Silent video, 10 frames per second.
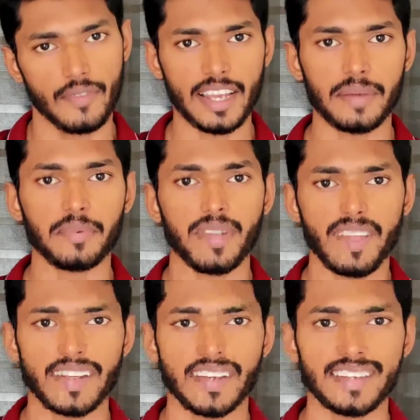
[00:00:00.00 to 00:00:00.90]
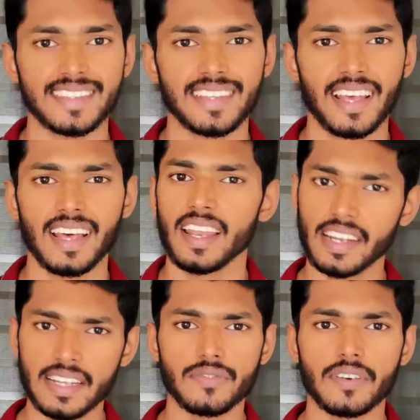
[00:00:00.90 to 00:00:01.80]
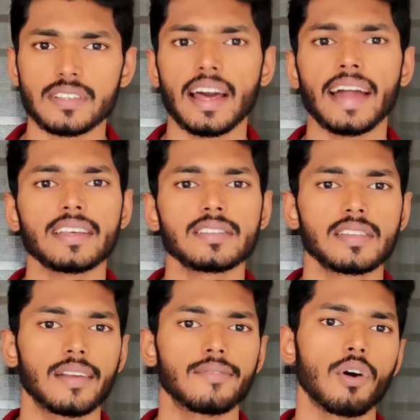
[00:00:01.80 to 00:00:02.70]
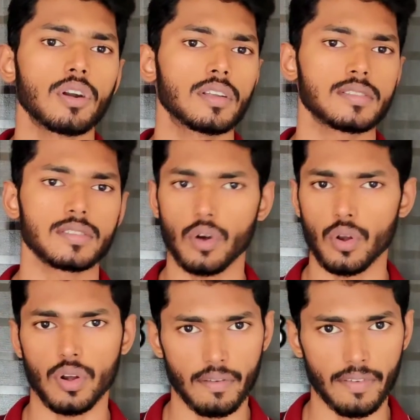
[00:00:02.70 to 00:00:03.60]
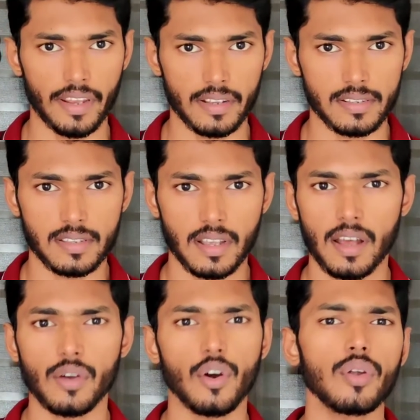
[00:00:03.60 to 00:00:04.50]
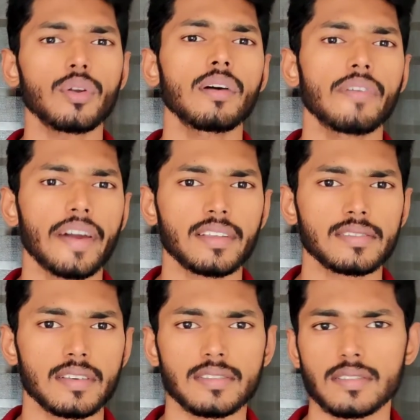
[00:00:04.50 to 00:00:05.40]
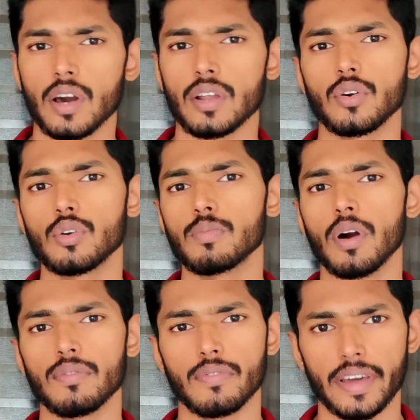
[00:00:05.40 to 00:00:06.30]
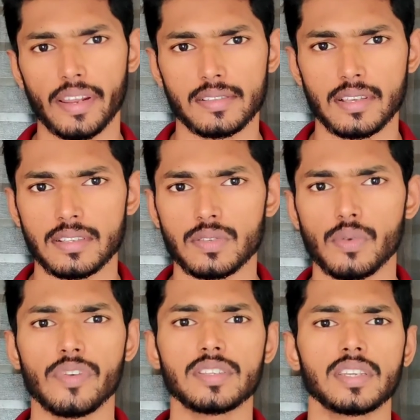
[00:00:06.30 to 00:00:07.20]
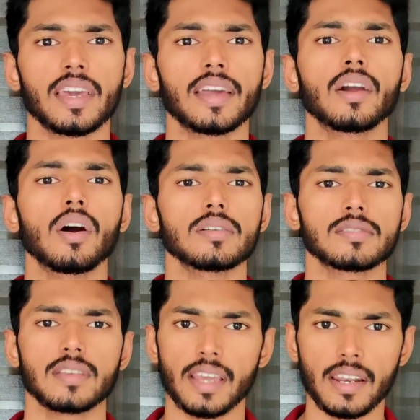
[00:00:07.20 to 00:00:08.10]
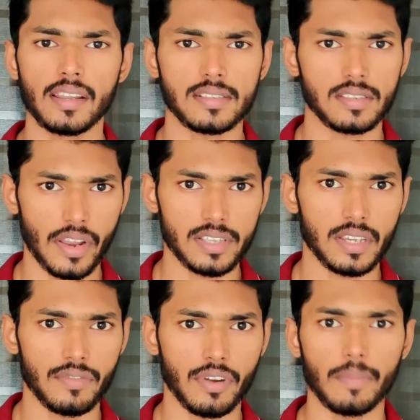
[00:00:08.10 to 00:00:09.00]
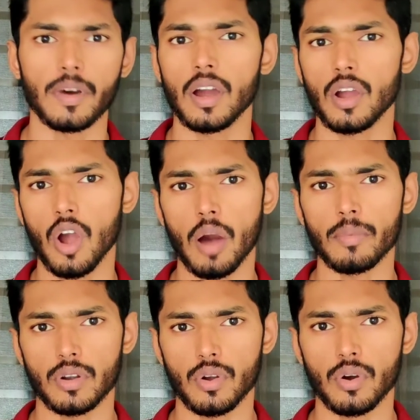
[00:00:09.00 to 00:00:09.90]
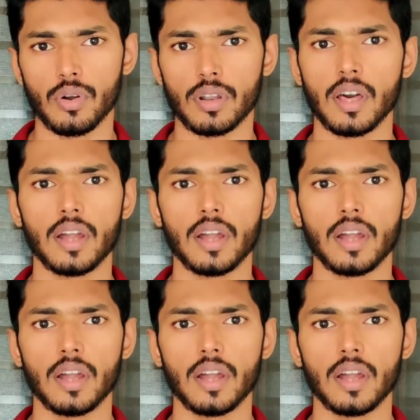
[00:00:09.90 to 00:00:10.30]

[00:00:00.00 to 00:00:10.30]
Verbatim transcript: Welcome to Real Gains. Let us first understand what is coronavirus. Coronaviruses are a group of viruses which can cause illness ranging from common cold